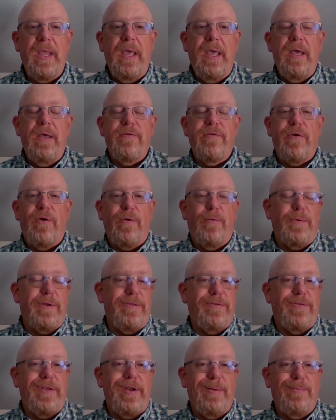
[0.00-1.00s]
So
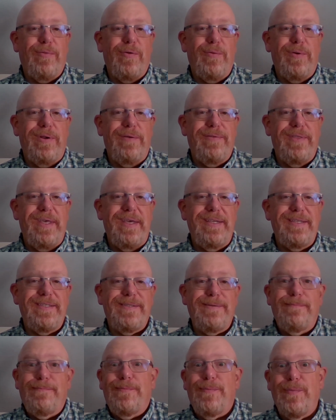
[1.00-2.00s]
what's the number one of
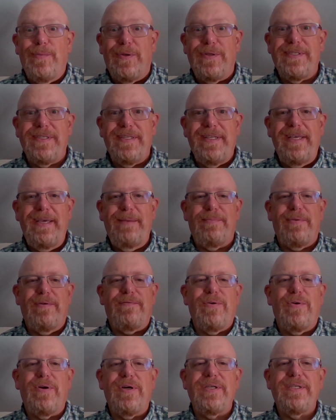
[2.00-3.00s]
these? Well, sleep, of
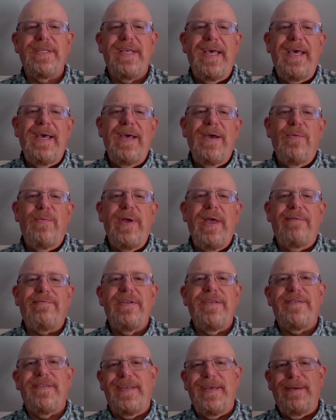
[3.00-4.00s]
course. We have
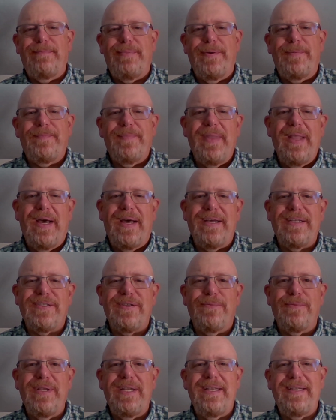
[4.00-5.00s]
to sleep.
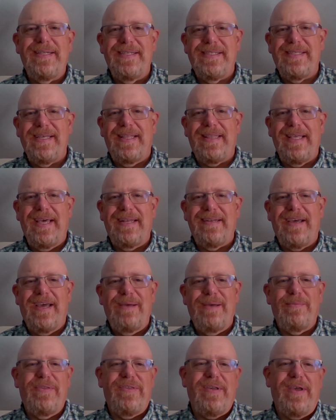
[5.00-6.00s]
So we need to set that
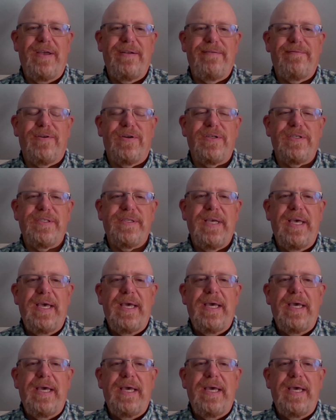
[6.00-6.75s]
time aside first.